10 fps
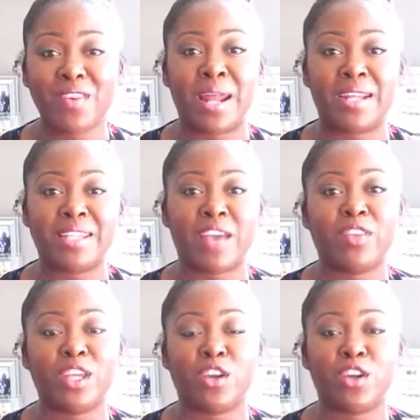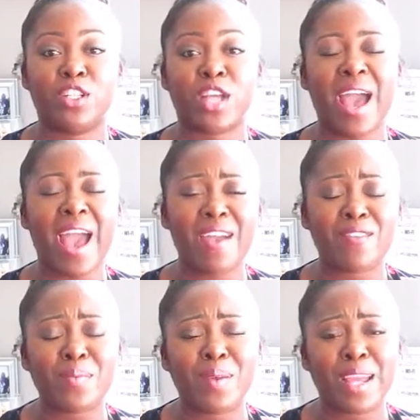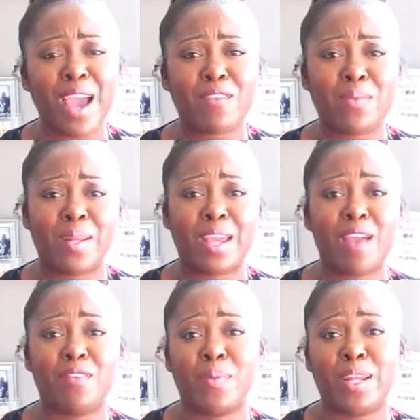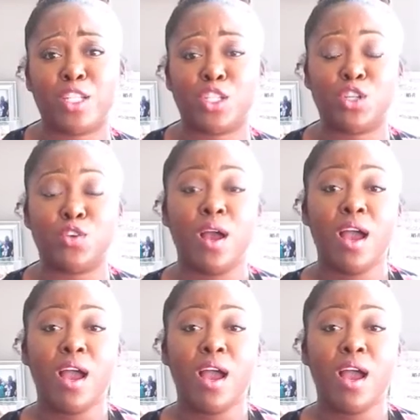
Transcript: But I definitely encourage everybody, everybody, everybody to